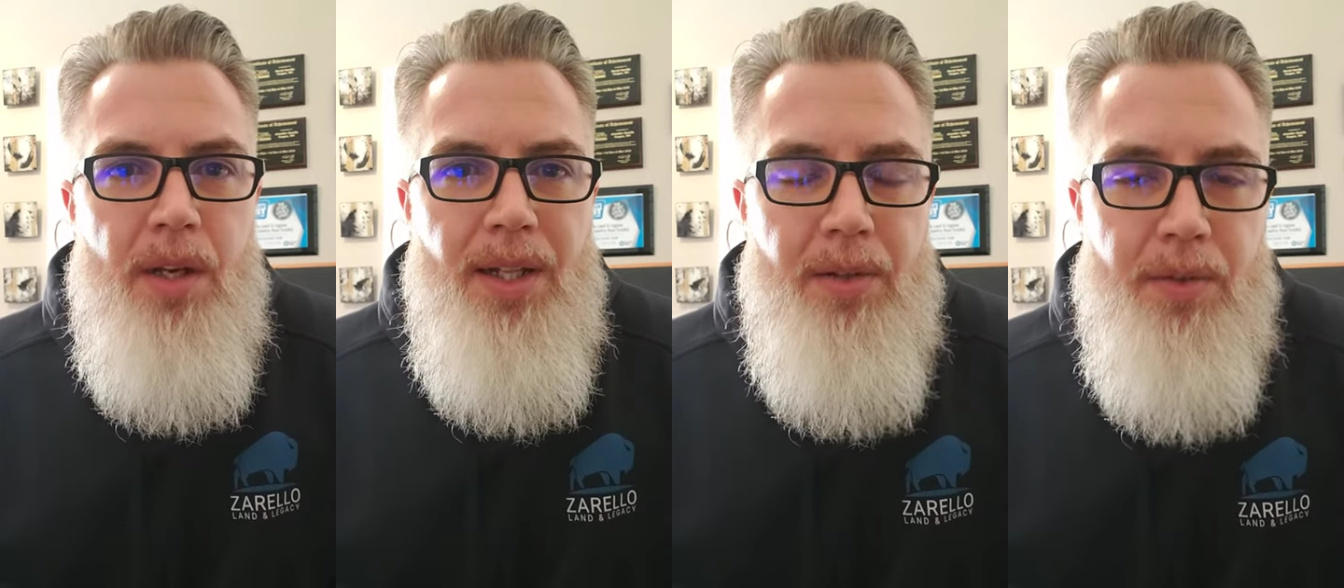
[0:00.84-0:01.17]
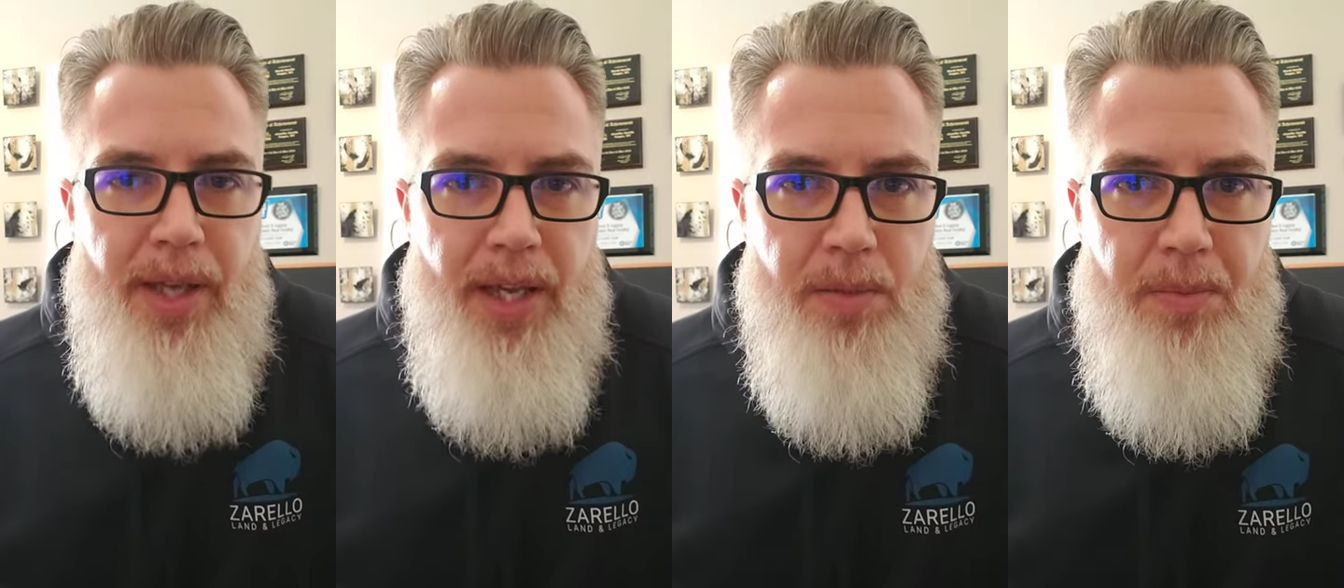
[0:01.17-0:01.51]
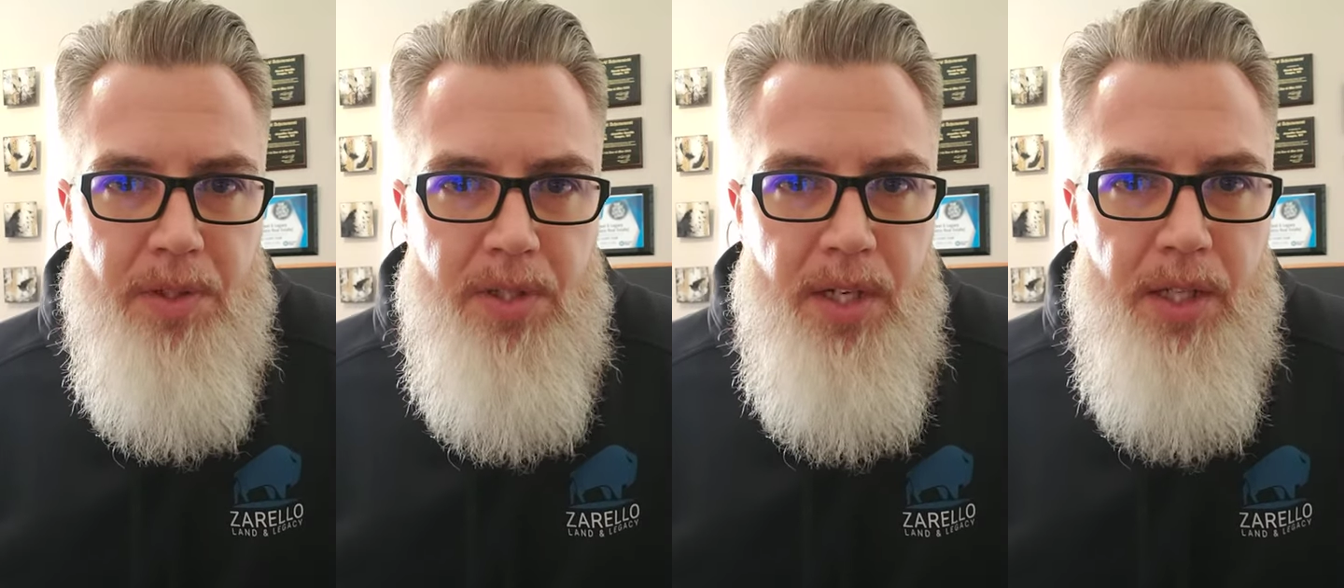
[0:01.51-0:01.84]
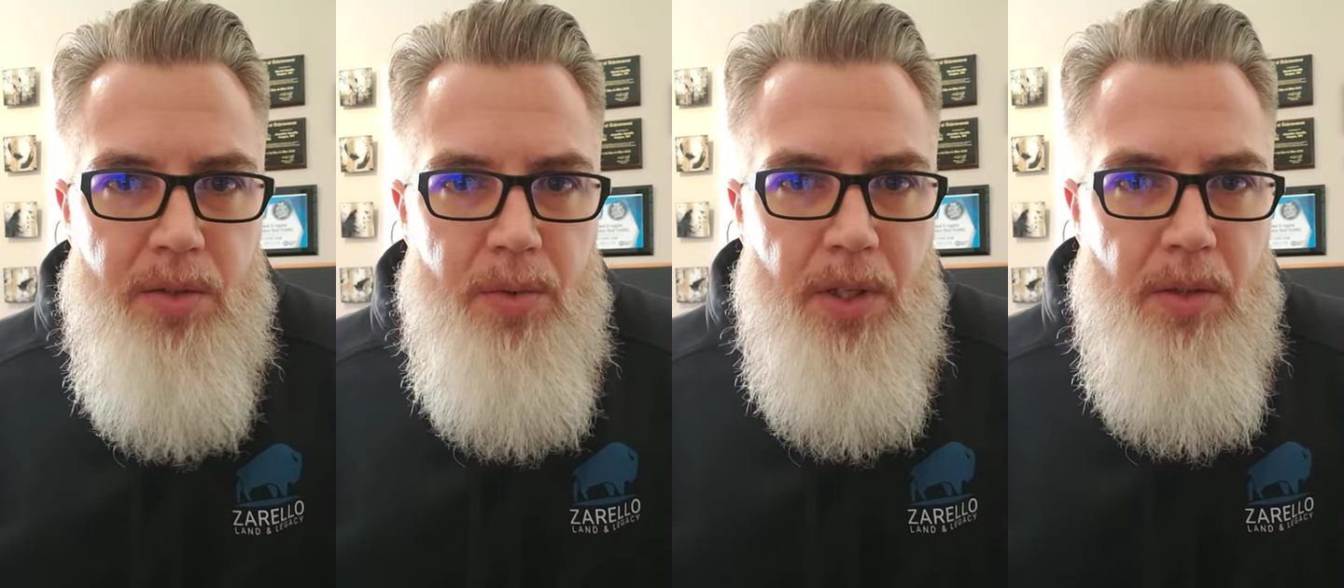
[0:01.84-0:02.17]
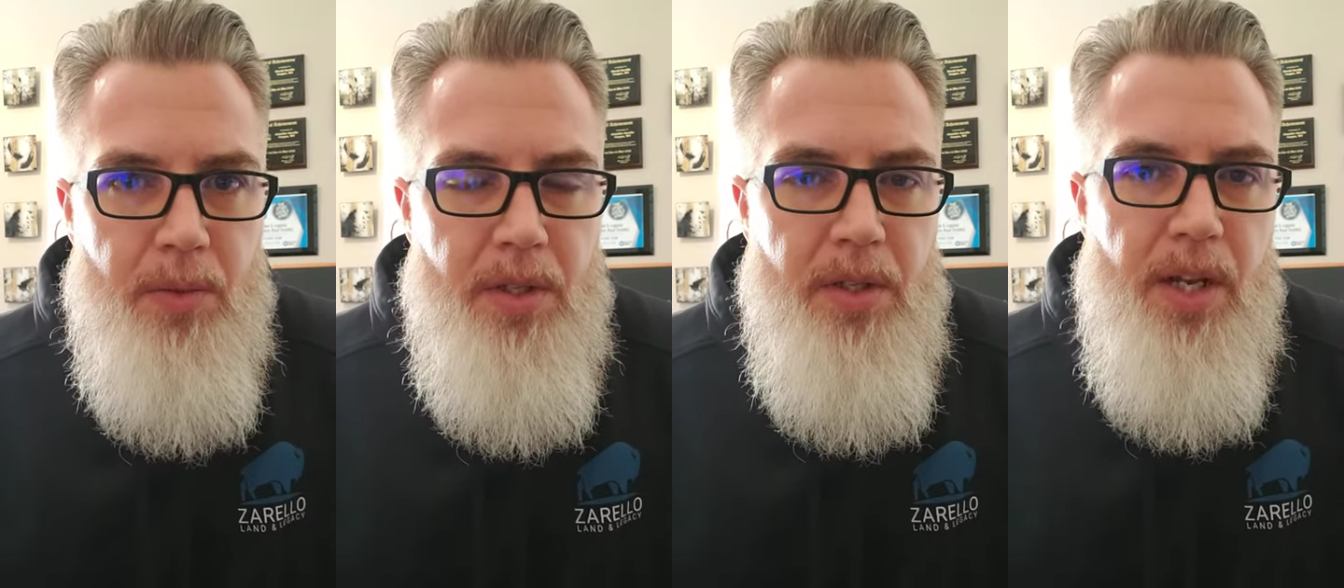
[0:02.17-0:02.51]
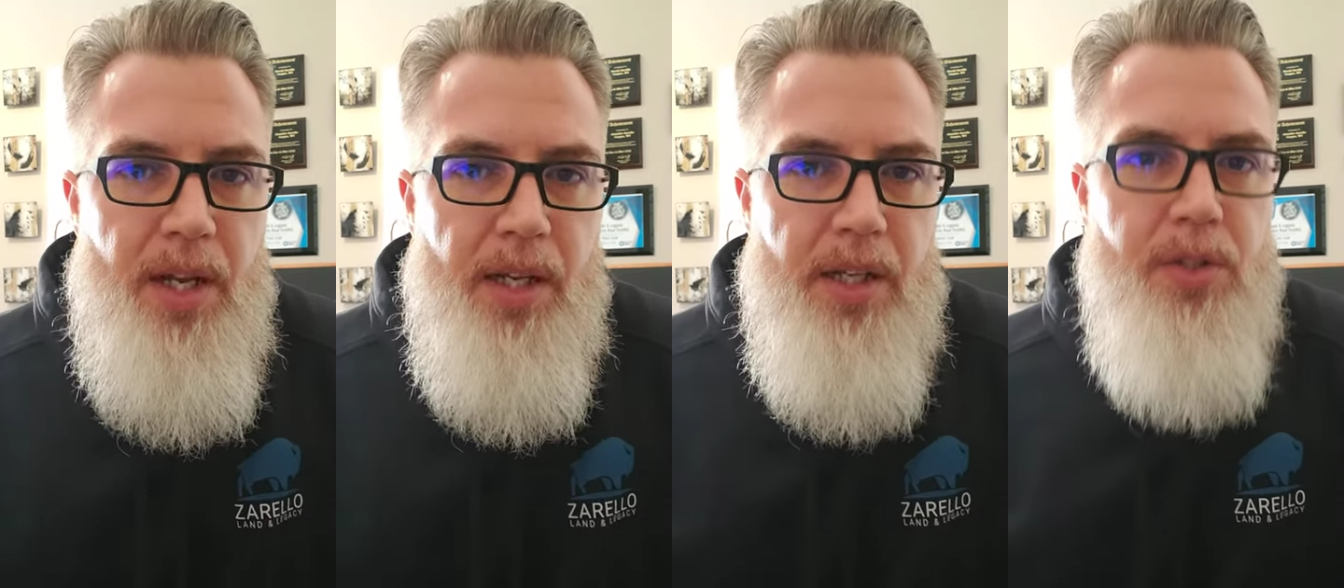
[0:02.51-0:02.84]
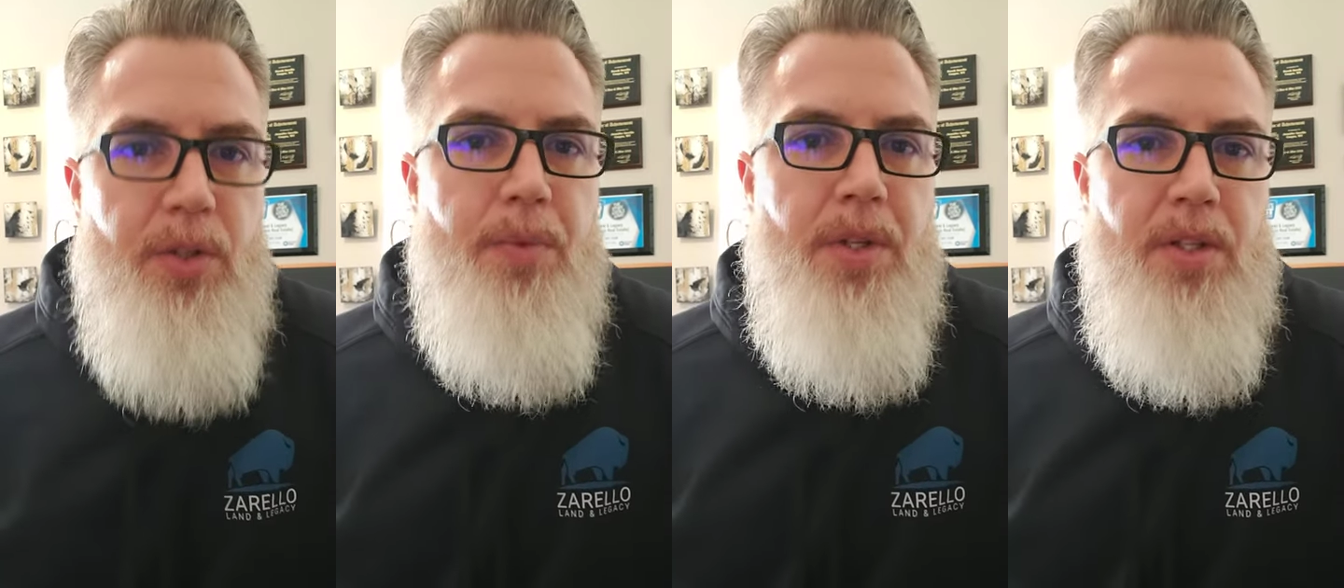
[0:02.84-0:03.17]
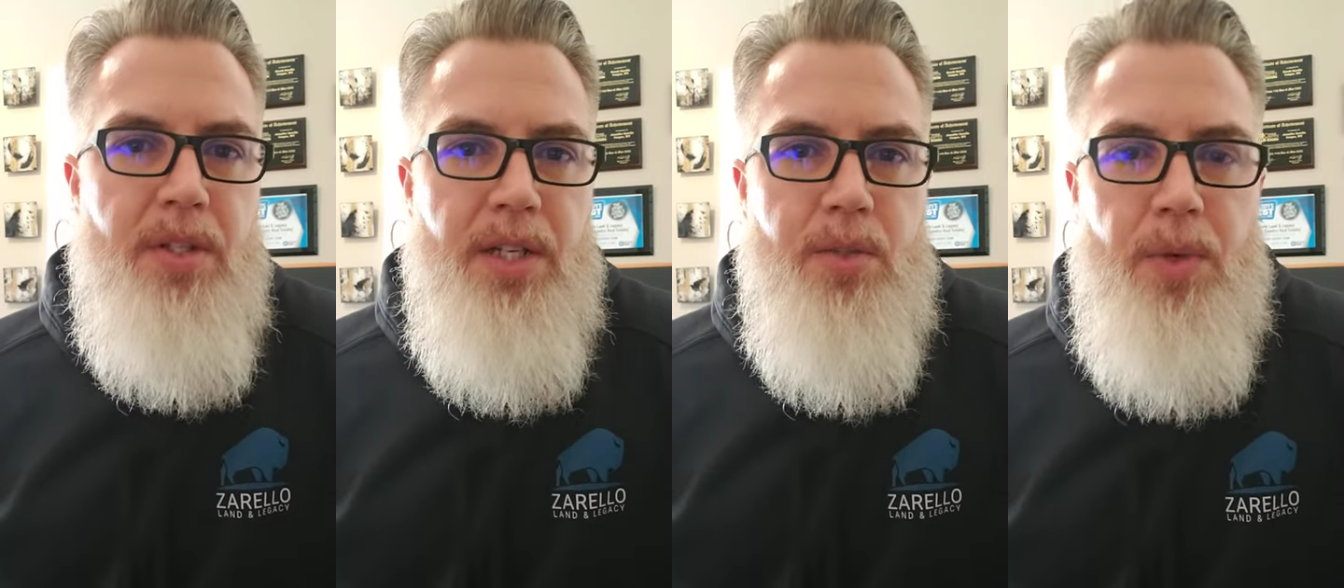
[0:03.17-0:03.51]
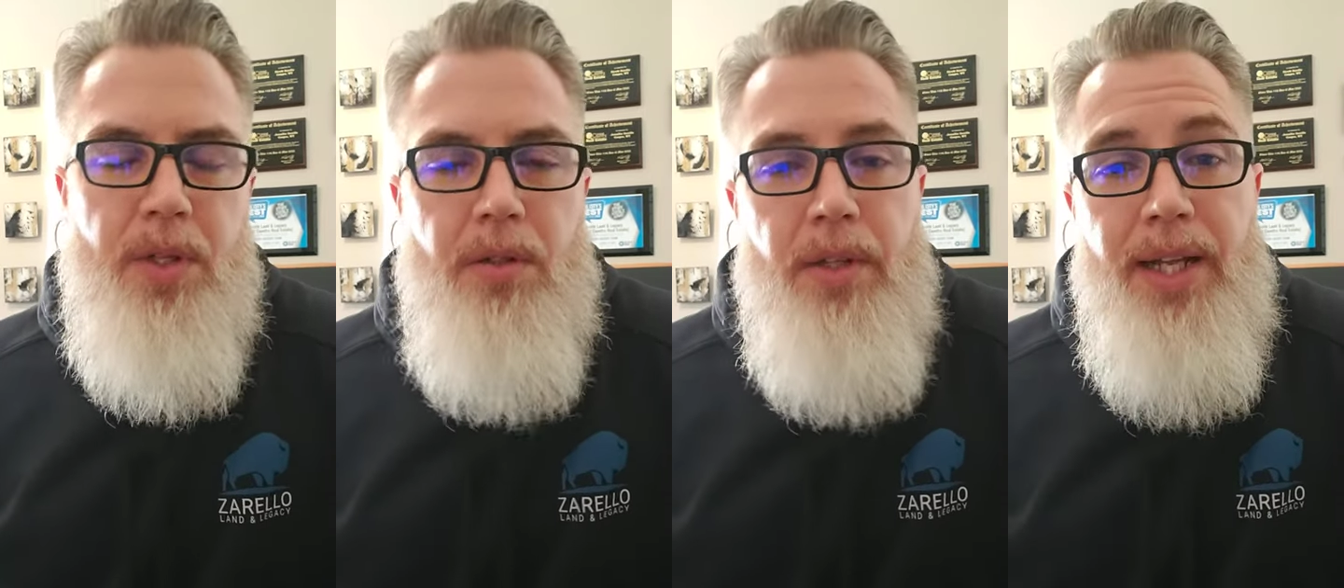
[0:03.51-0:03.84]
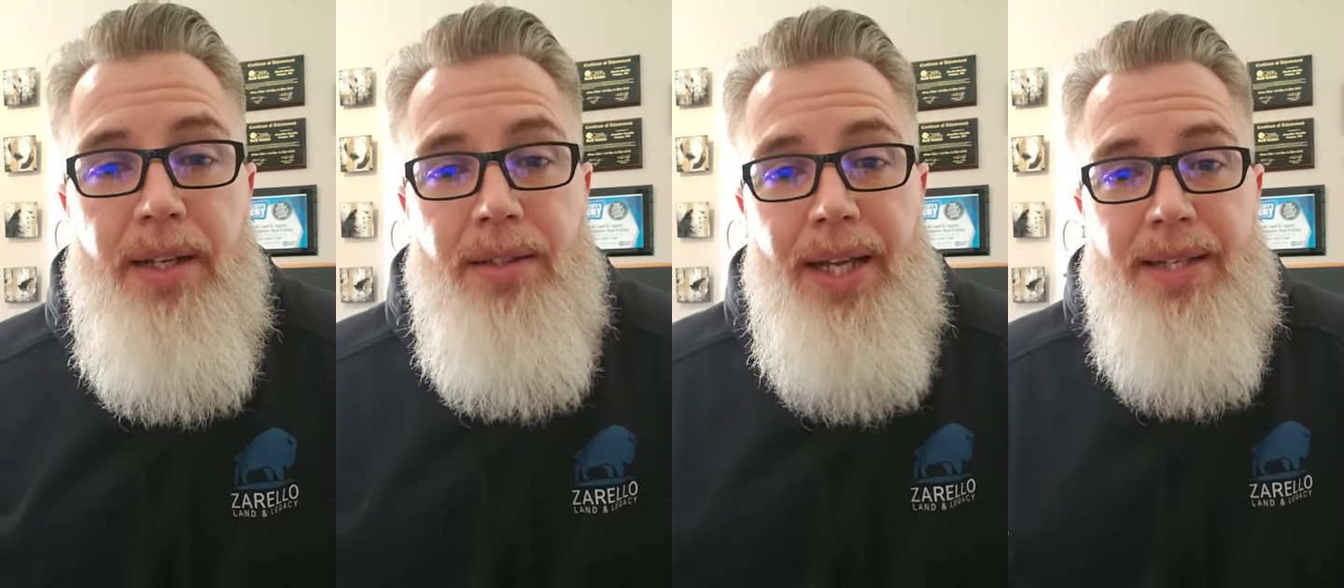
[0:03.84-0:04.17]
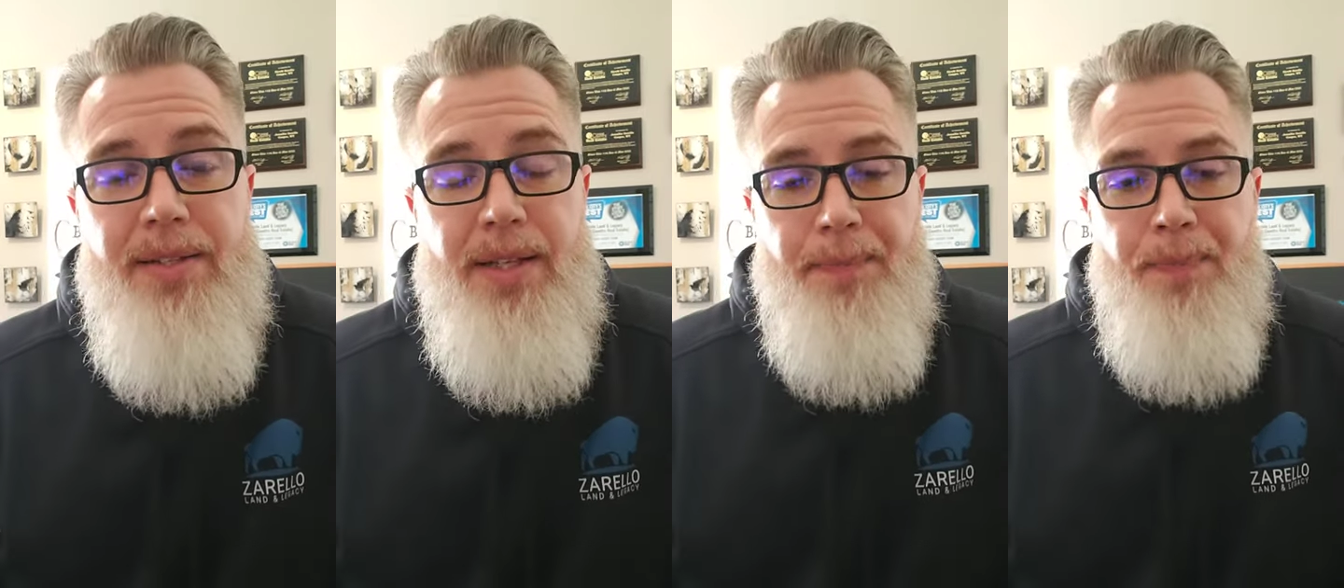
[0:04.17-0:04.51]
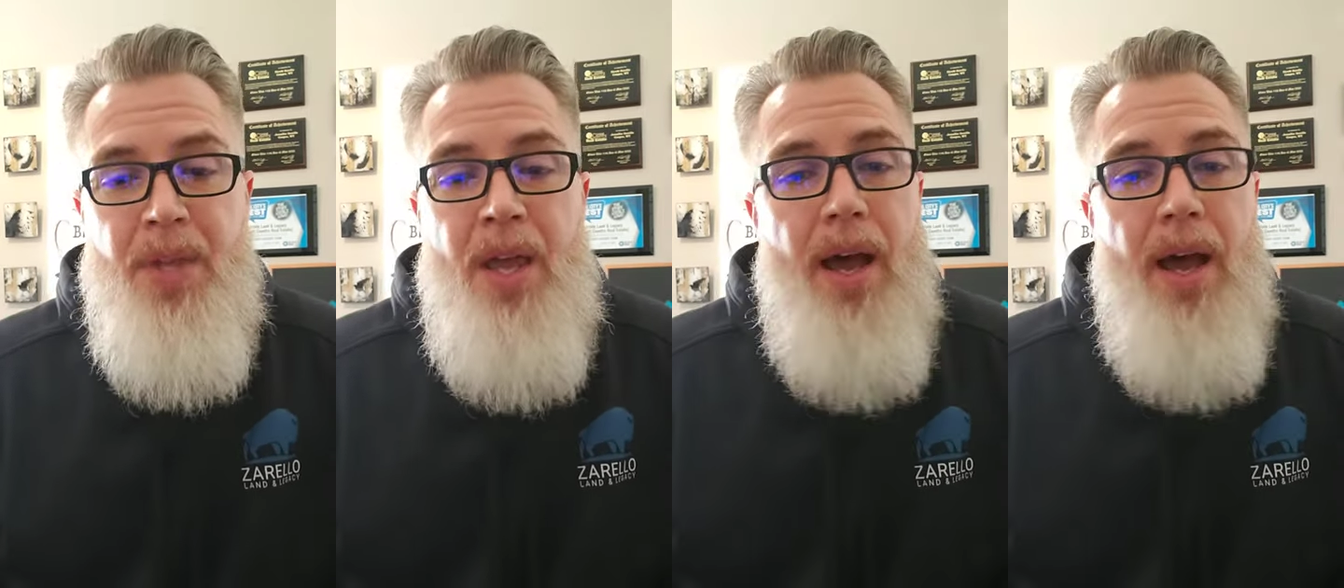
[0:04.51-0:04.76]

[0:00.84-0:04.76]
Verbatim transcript: Hello, Casper. Derek Zarello with United Country Real Estate's Zarello Land and Legacy.